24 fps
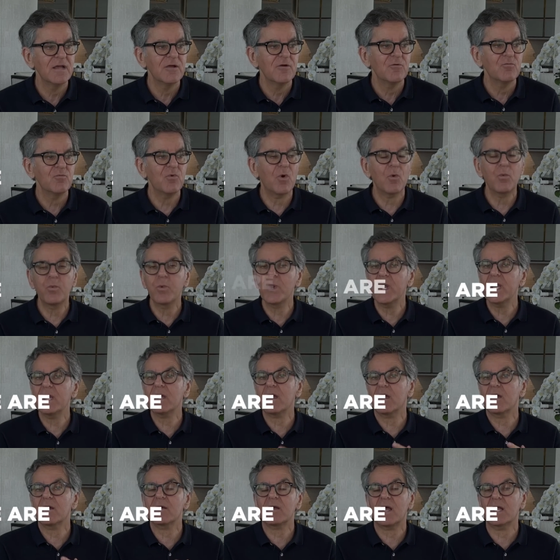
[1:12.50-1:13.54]
Well, we
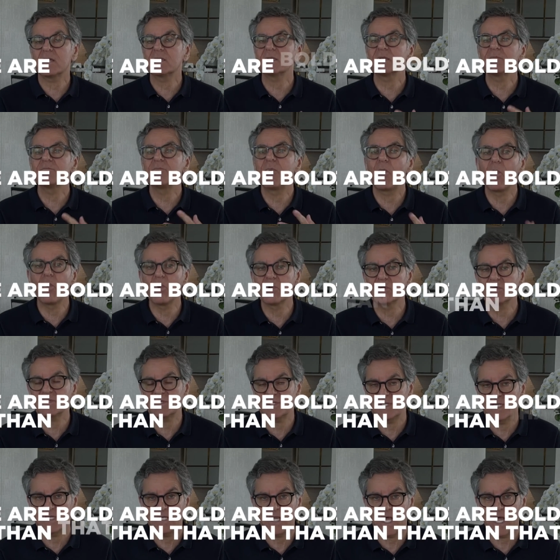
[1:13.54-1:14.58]
are a little bolder
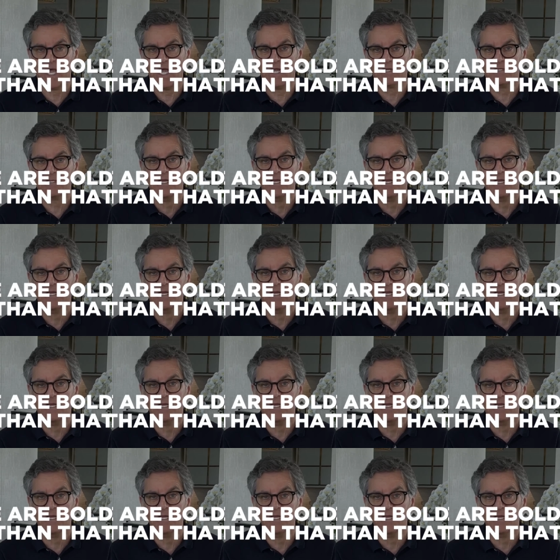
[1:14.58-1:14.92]
than that.